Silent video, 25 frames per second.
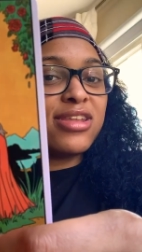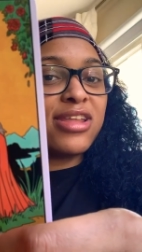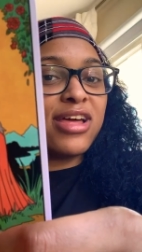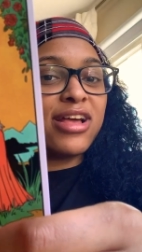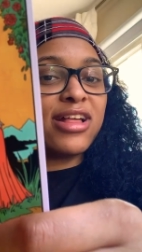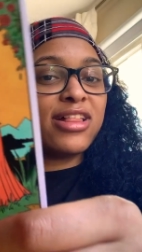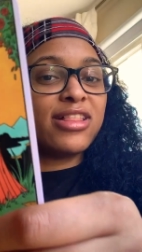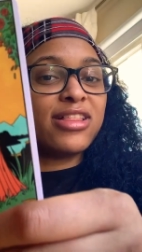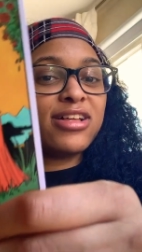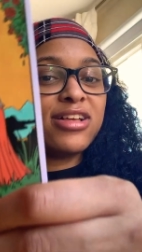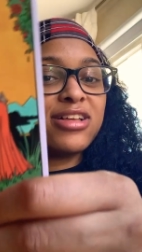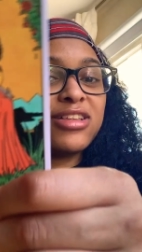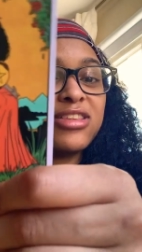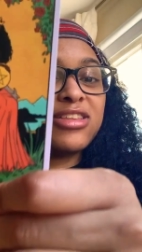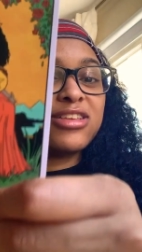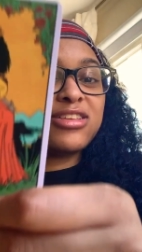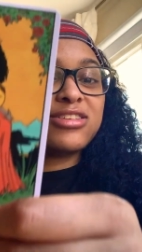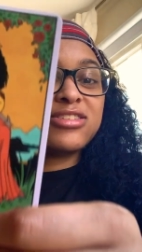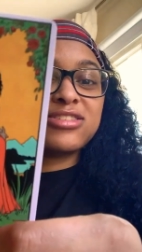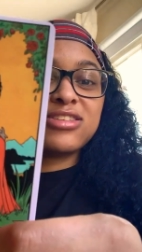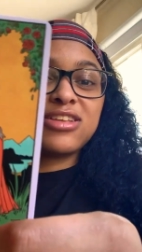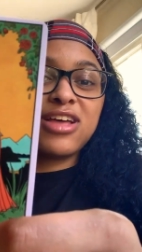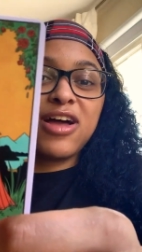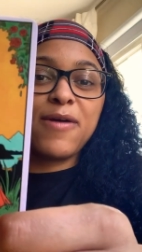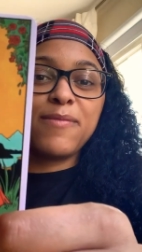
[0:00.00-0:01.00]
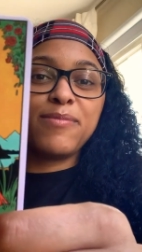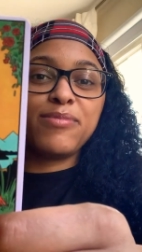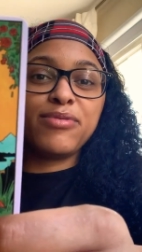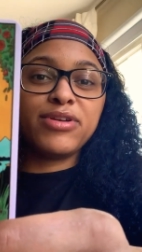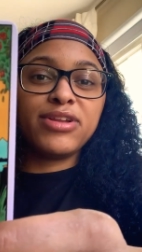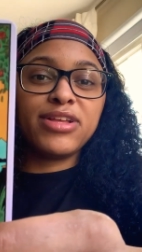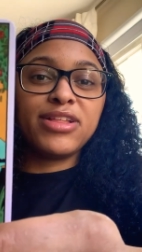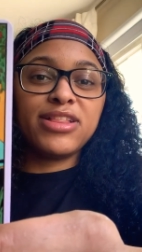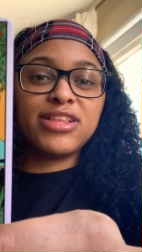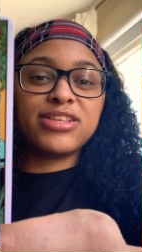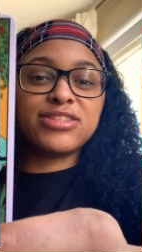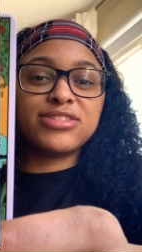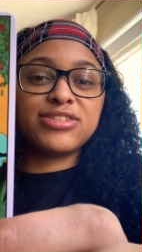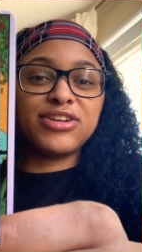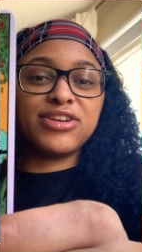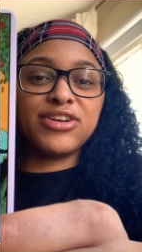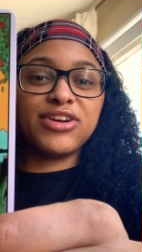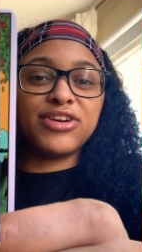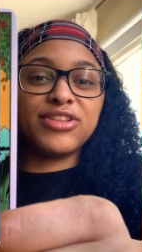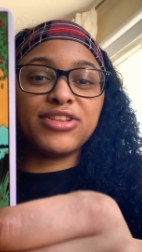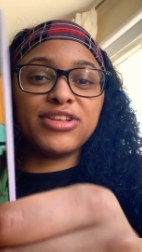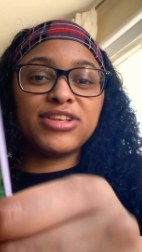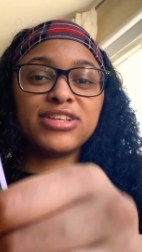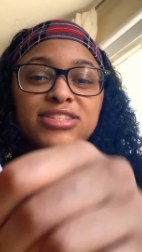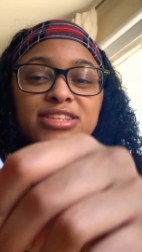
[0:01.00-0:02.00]
Like, look at this, how pretty this
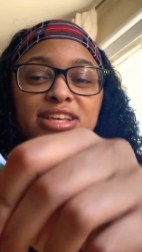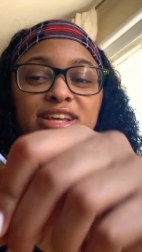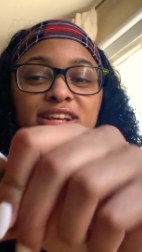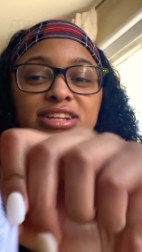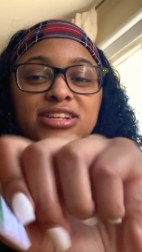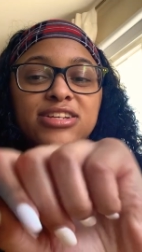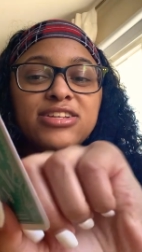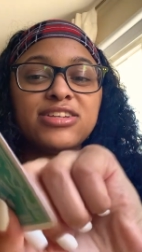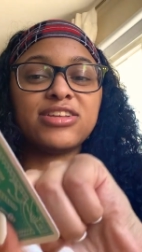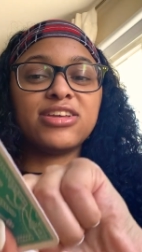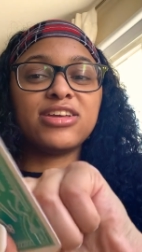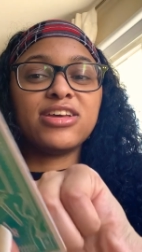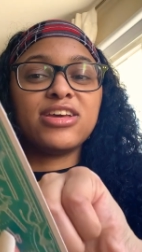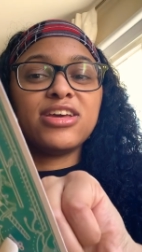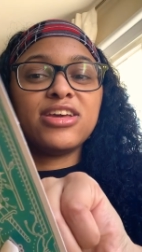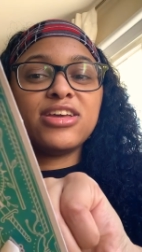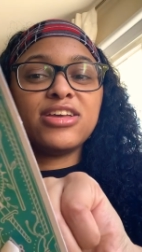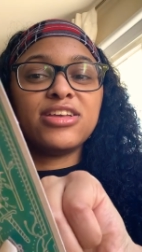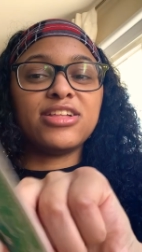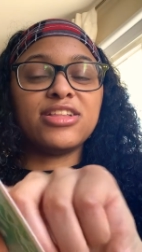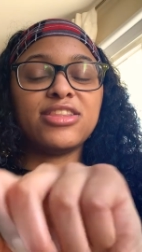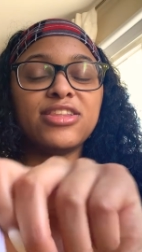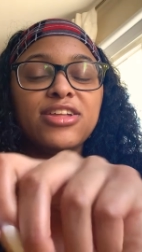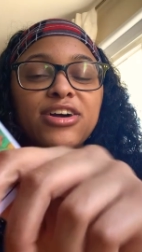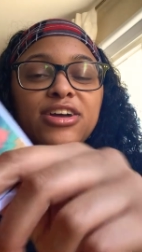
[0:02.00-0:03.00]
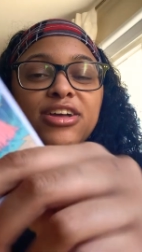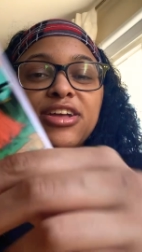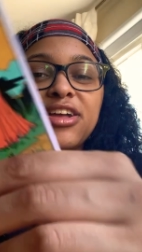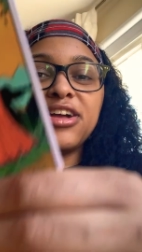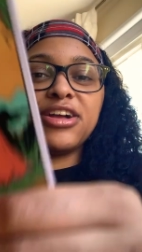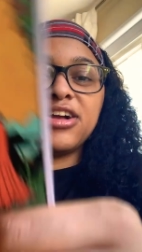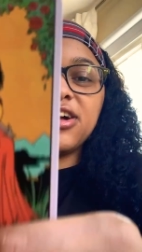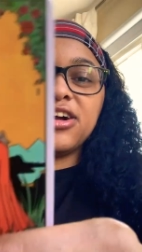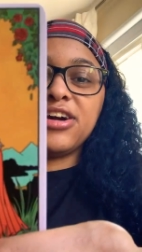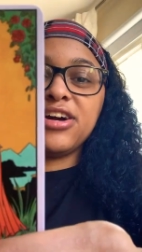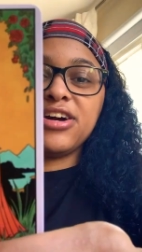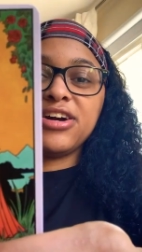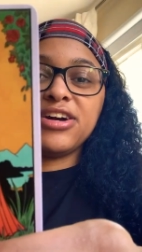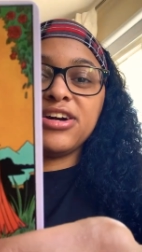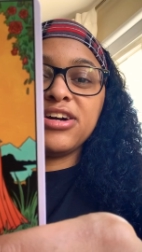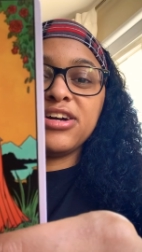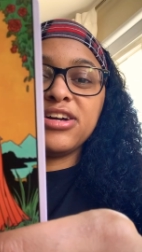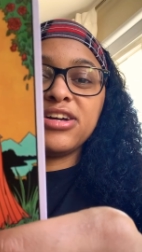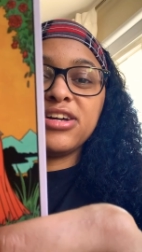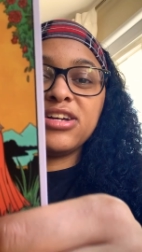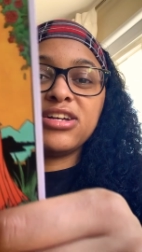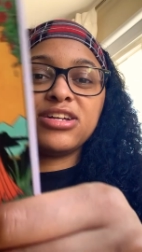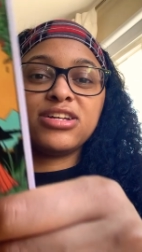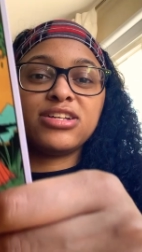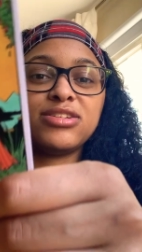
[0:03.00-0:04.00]
girl is. Like, you're looking
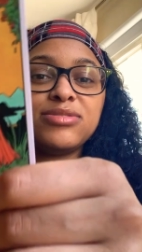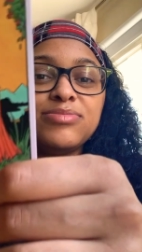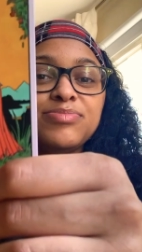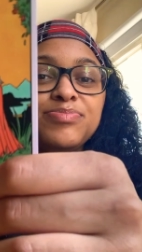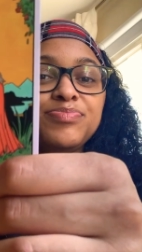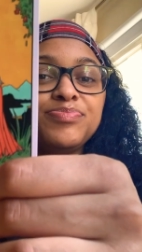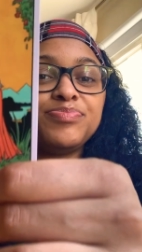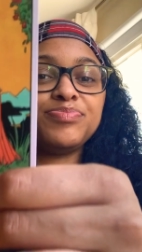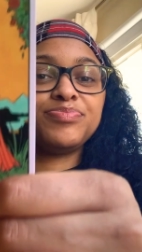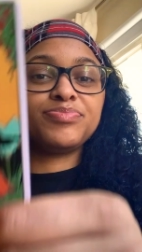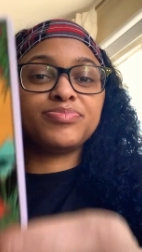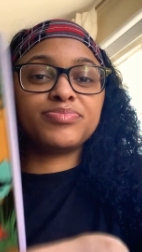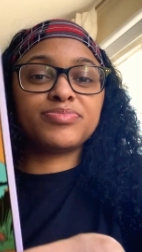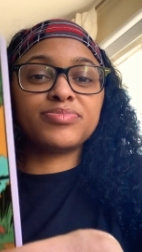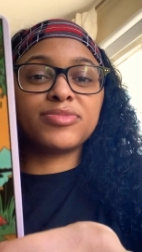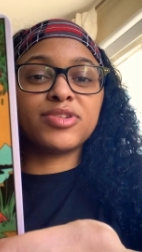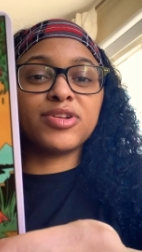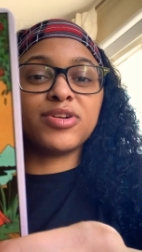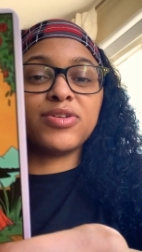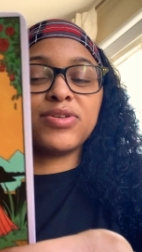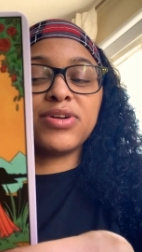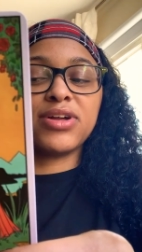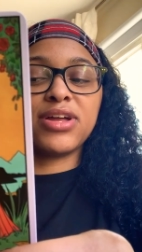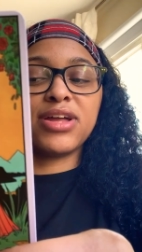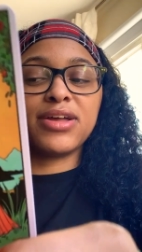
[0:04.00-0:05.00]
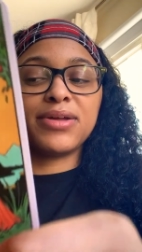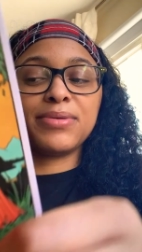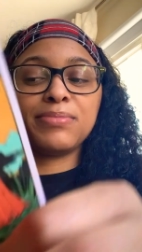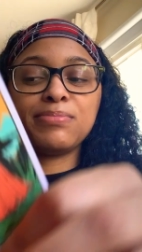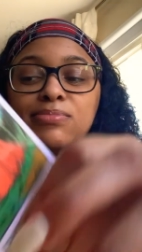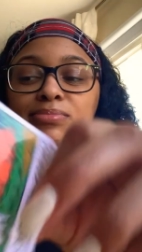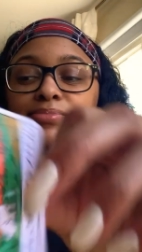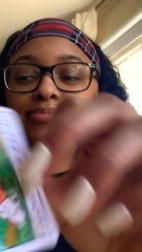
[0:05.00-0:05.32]
good, okay?